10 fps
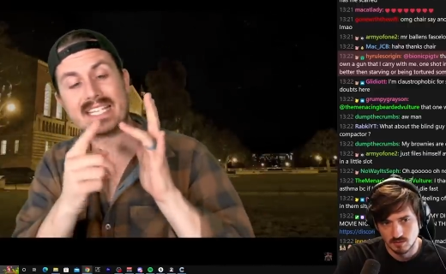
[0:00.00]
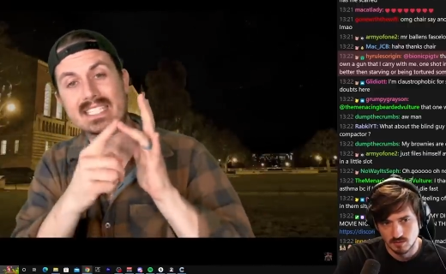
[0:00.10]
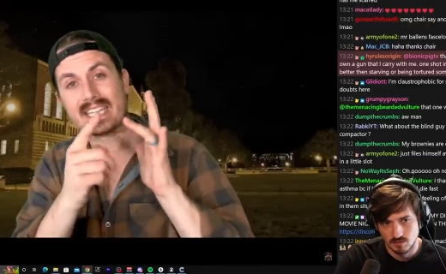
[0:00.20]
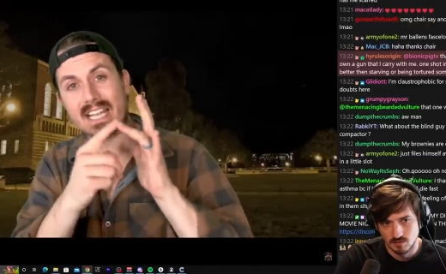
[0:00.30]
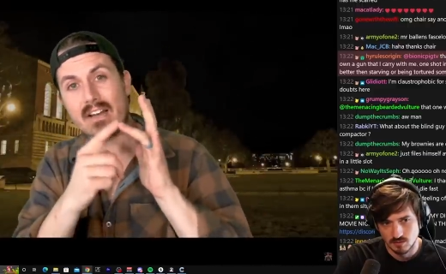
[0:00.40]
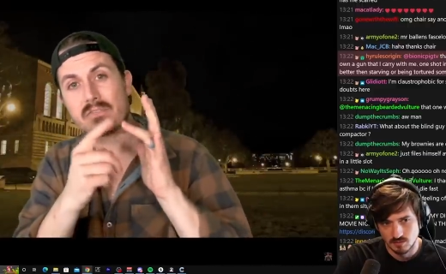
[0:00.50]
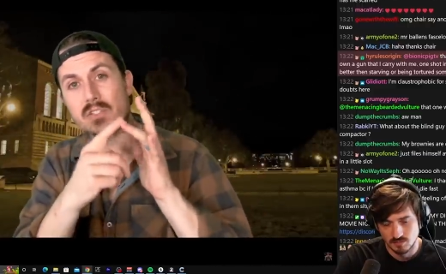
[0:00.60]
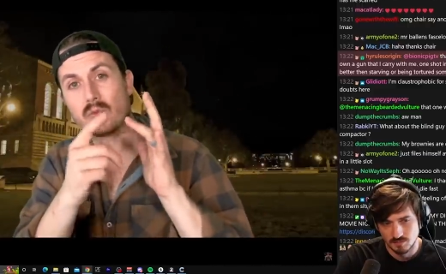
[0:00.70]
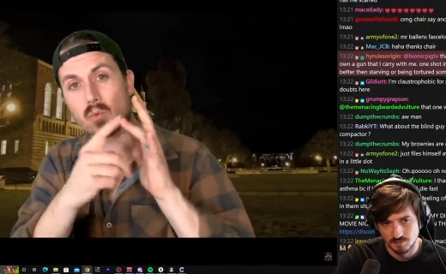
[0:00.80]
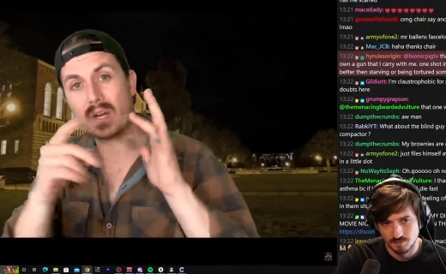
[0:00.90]
Speaker 1: his
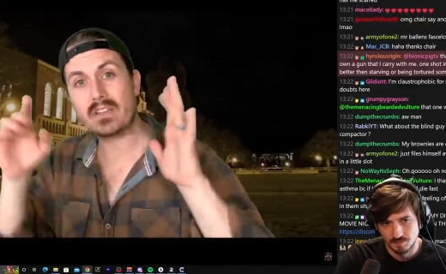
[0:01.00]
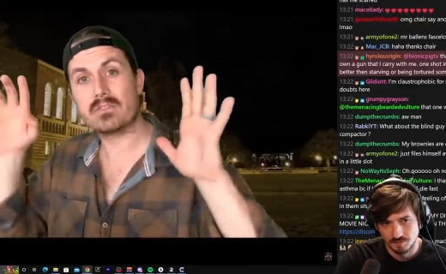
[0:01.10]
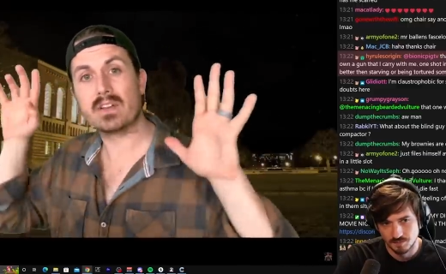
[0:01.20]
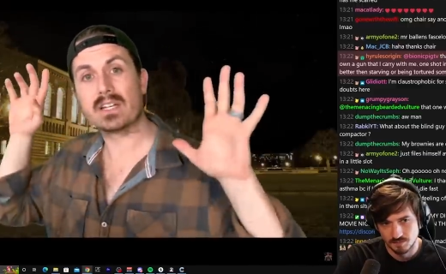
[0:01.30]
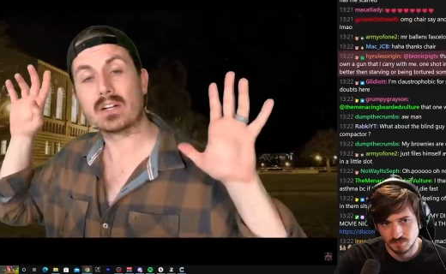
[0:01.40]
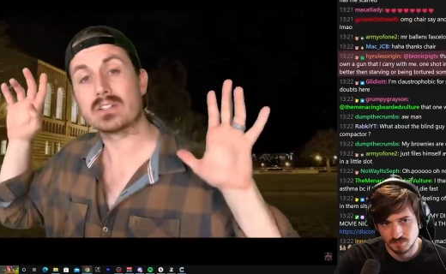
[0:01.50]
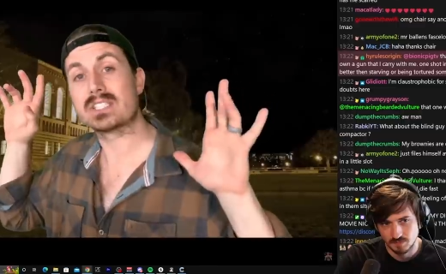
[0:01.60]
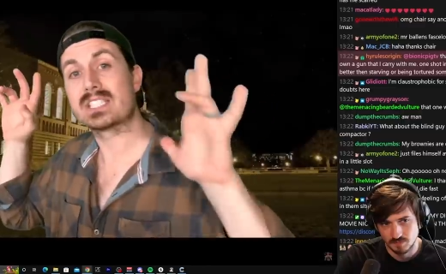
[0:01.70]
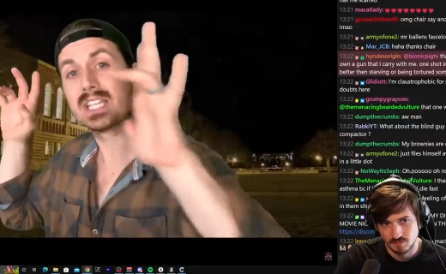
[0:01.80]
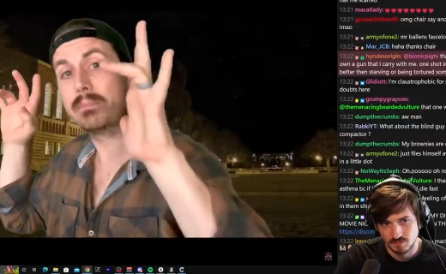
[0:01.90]
left ring finger
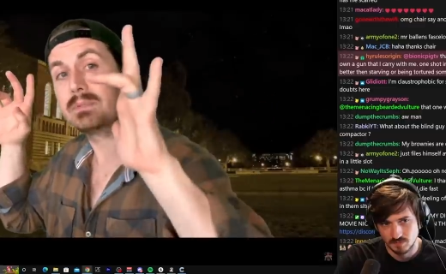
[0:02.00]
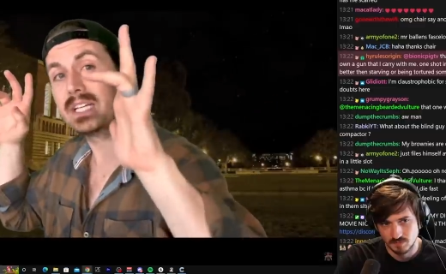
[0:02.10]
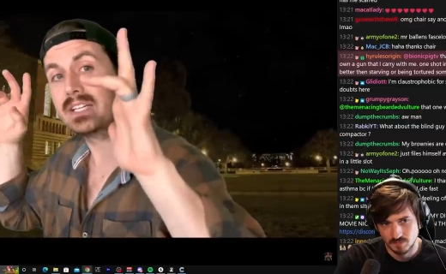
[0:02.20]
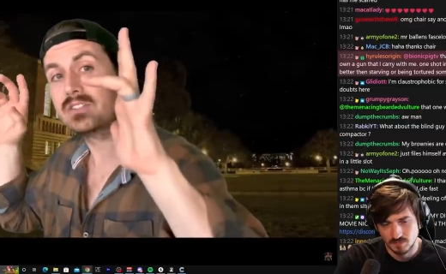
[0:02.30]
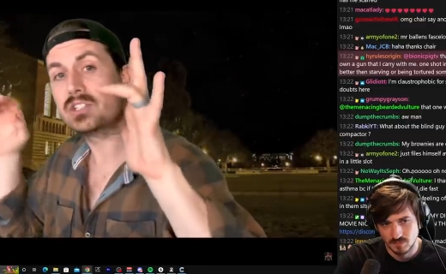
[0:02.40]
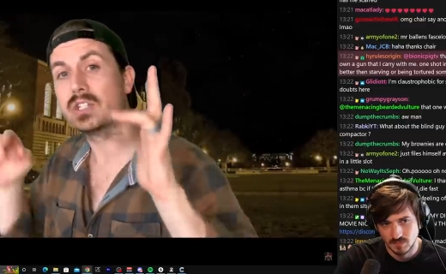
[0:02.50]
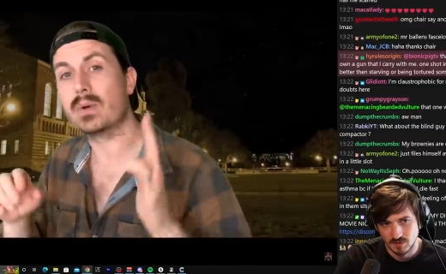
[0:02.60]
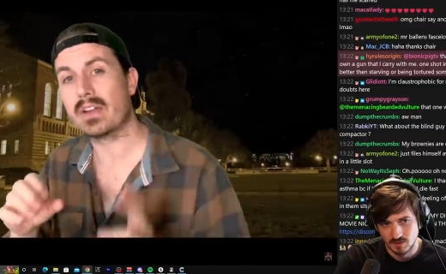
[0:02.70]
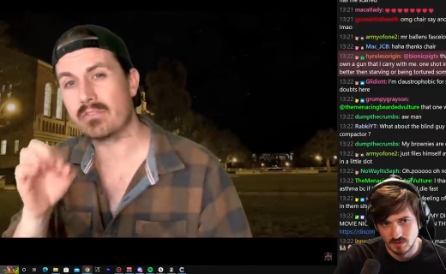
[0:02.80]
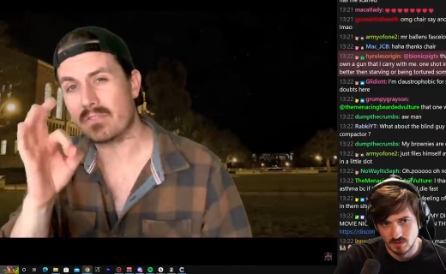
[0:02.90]
slipped
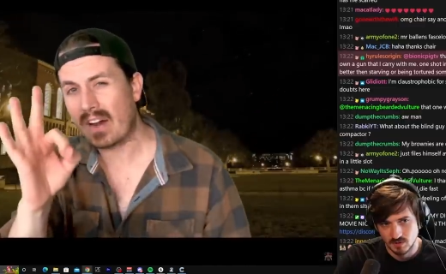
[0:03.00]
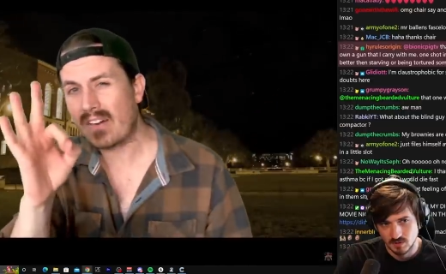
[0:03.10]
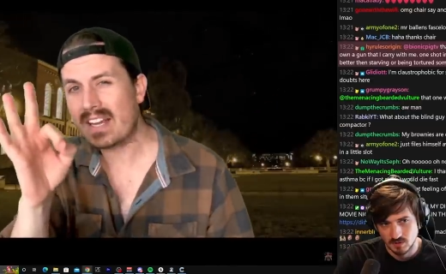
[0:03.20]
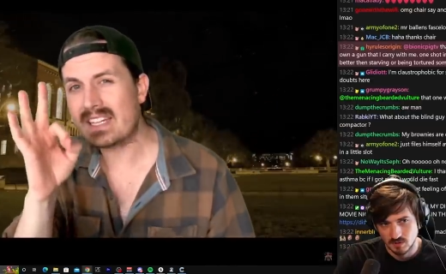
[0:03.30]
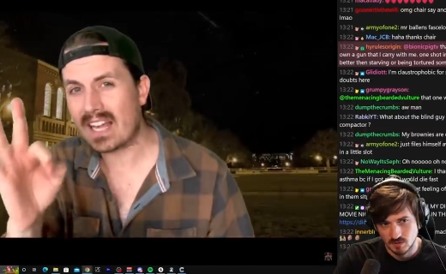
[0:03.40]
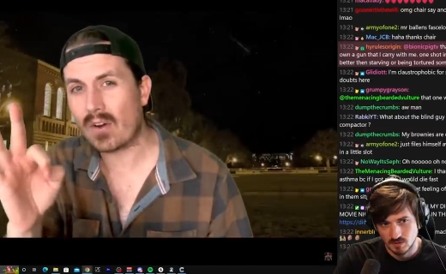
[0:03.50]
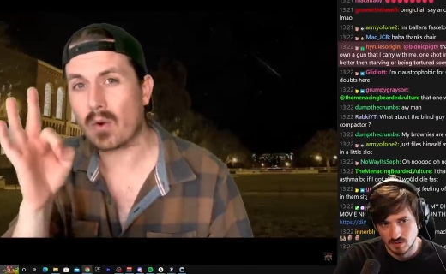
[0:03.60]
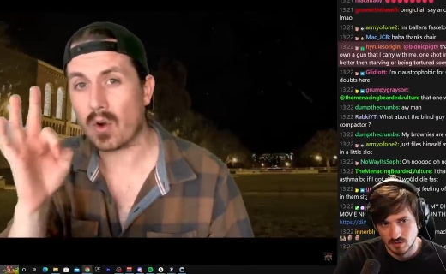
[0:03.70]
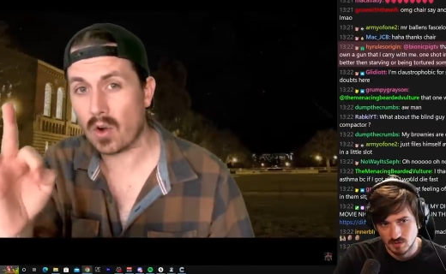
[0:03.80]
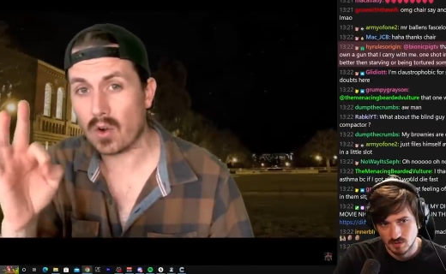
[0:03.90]
into a very
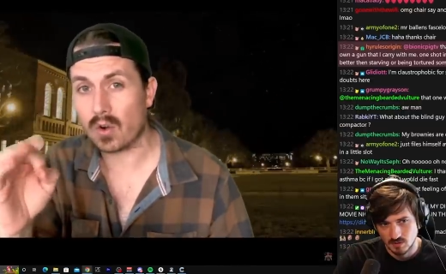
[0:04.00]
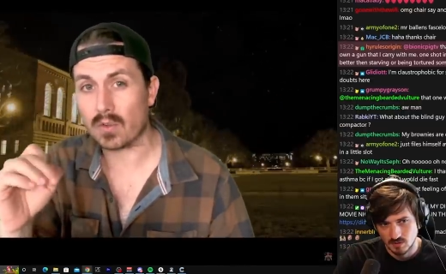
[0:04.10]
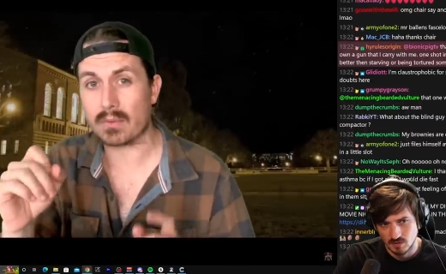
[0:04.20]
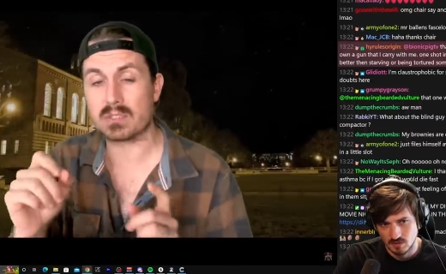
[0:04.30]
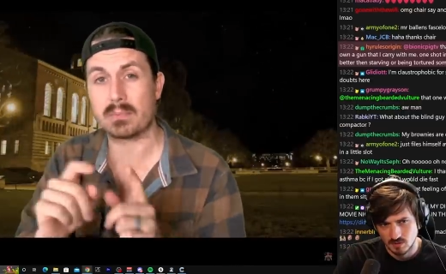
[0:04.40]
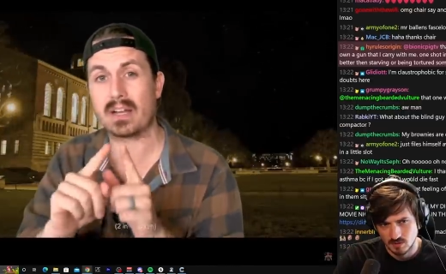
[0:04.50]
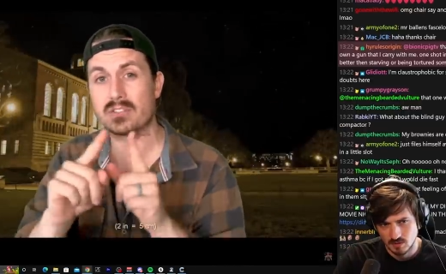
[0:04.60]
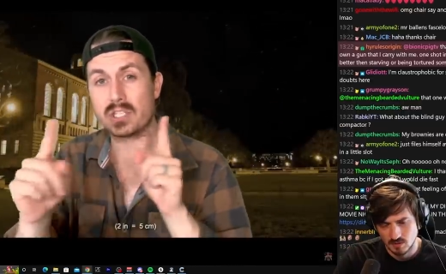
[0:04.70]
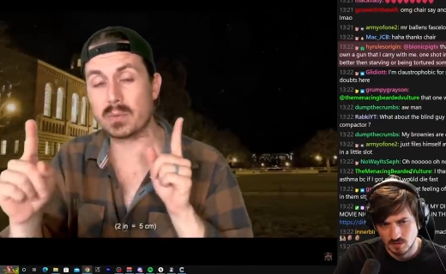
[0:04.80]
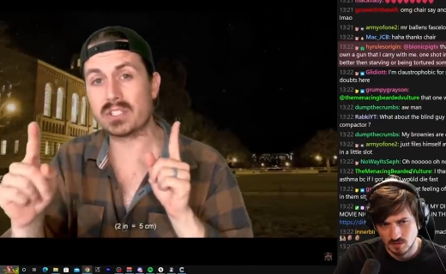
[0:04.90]
narrow hole that was
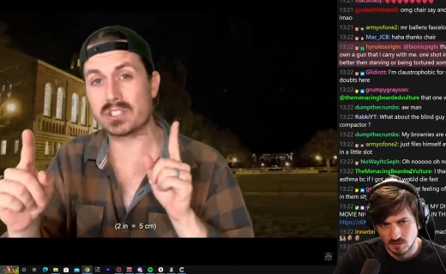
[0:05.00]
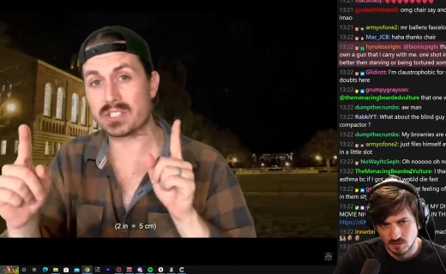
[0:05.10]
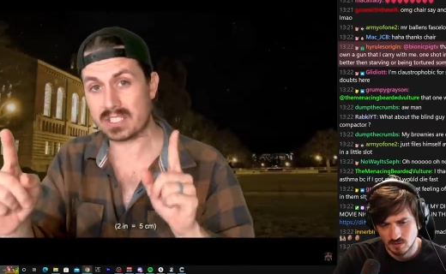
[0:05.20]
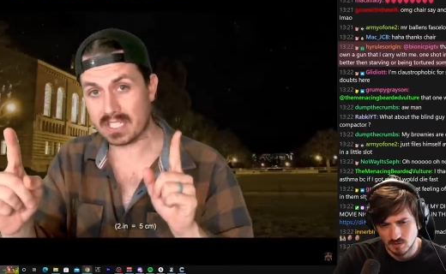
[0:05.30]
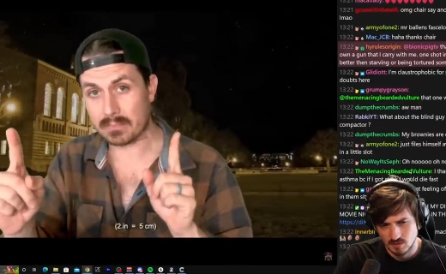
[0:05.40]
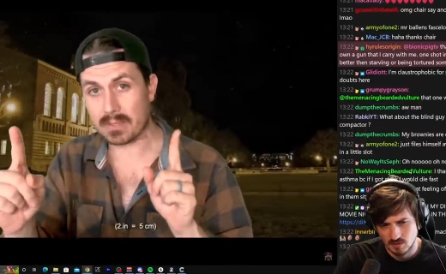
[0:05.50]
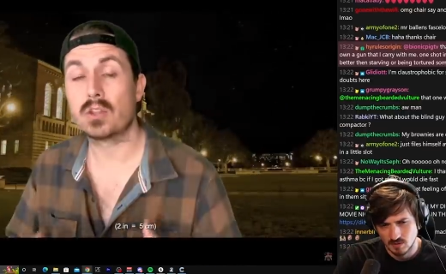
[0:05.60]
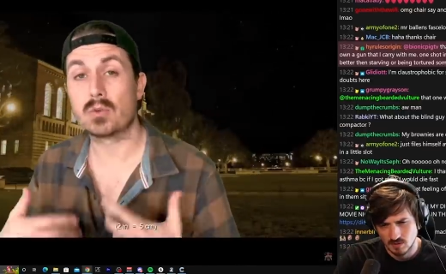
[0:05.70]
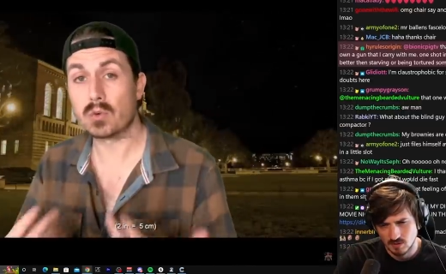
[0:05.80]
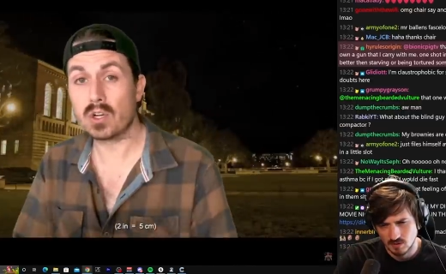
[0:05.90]
about two inches deep.
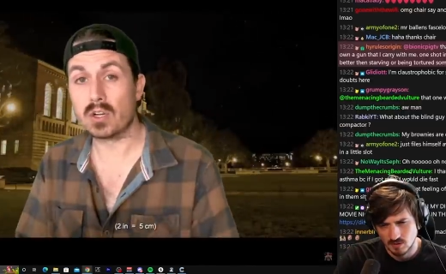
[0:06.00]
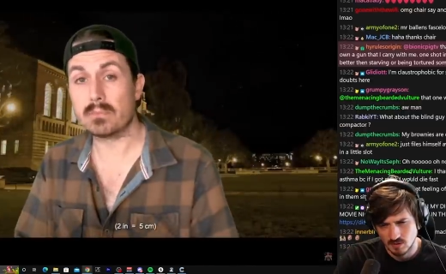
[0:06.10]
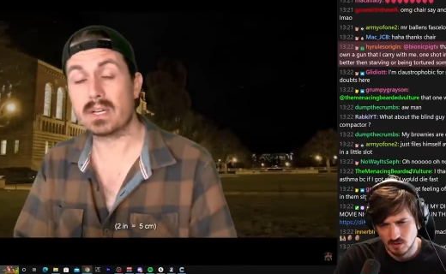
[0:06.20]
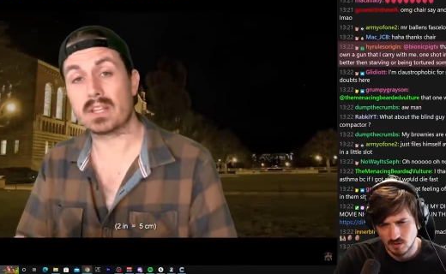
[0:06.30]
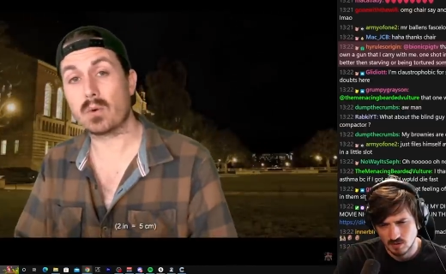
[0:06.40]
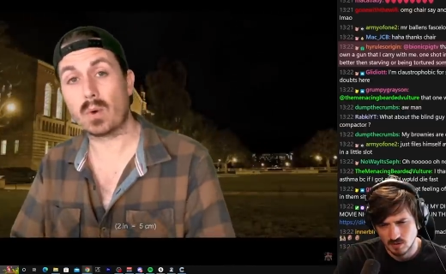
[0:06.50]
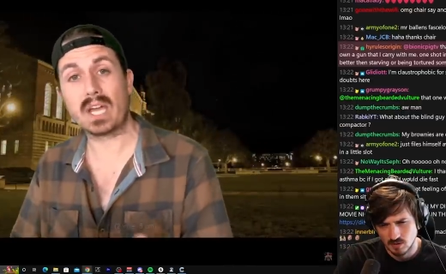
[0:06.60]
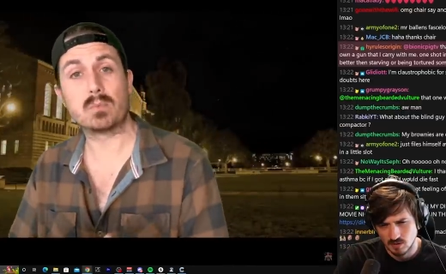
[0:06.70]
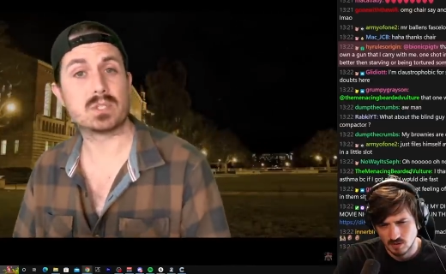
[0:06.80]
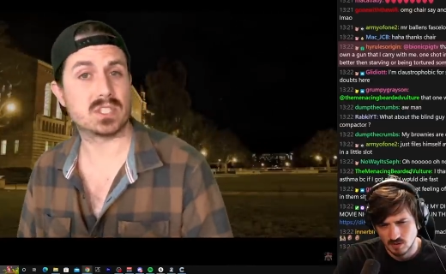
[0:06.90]
The room that
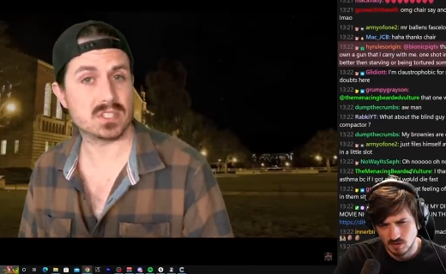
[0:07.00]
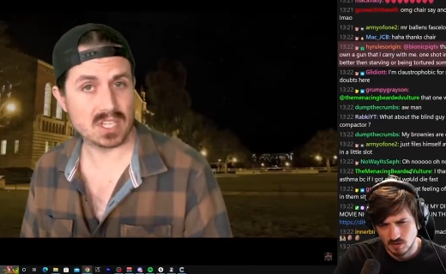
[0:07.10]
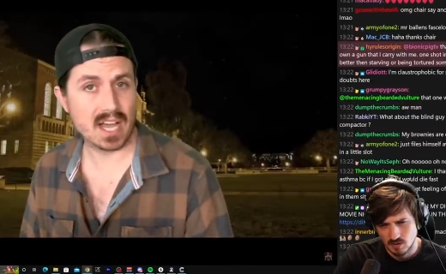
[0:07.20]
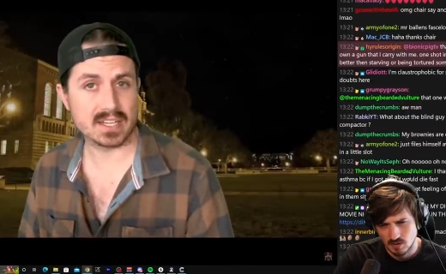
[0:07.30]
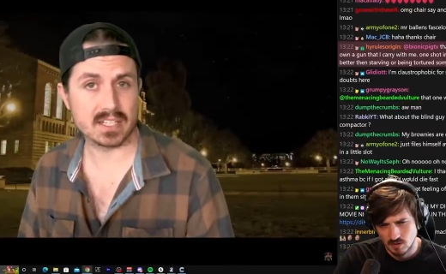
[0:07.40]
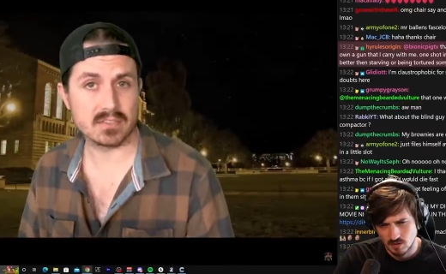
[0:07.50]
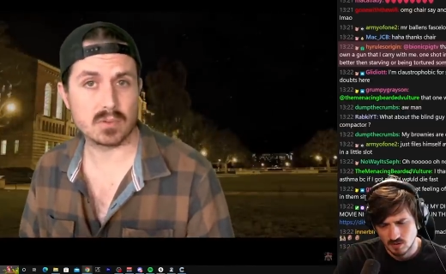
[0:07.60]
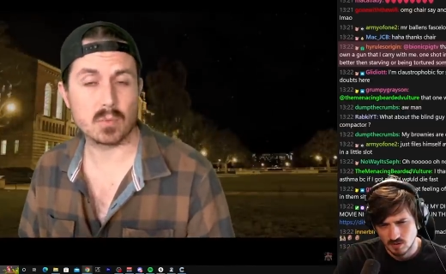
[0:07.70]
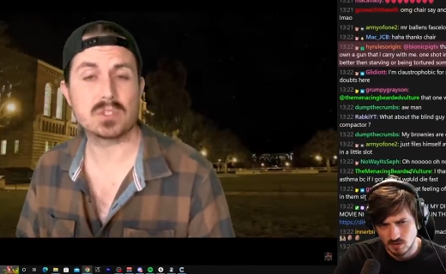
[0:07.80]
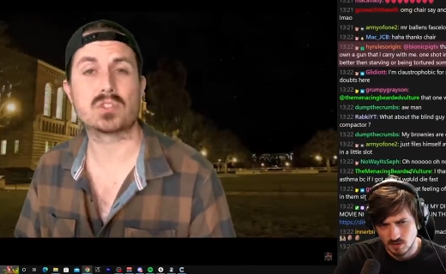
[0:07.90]
Wade was inside
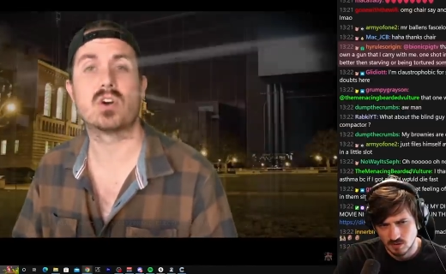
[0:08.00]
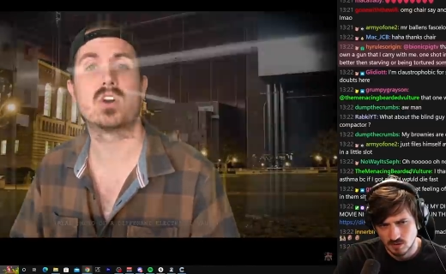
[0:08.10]
of was